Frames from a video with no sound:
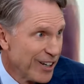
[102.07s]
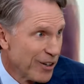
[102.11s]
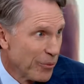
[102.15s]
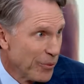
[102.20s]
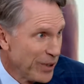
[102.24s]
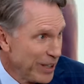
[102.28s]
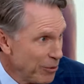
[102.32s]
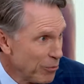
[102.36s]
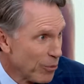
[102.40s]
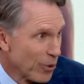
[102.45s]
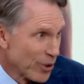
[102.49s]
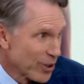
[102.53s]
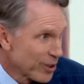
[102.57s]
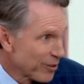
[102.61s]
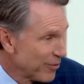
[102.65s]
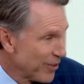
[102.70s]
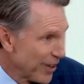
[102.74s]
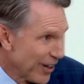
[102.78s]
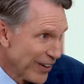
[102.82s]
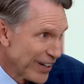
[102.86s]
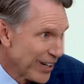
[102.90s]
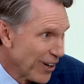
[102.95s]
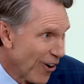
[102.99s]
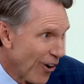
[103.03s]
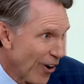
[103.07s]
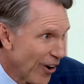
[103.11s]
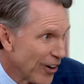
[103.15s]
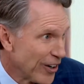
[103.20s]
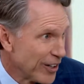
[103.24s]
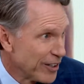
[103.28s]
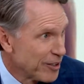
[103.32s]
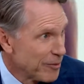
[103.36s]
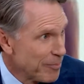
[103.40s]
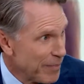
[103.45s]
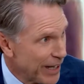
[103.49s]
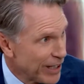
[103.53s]
we work very
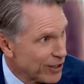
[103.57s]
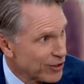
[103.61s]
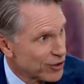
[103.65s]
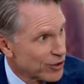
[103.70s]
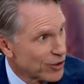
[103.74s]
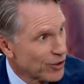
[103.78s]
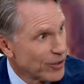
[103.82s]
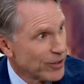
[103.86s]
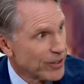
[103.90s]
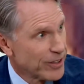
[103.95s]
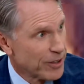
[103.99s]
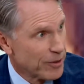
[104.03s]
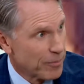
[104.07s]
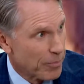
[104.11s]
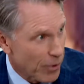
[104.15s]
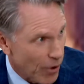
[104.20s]
hard to make sure that the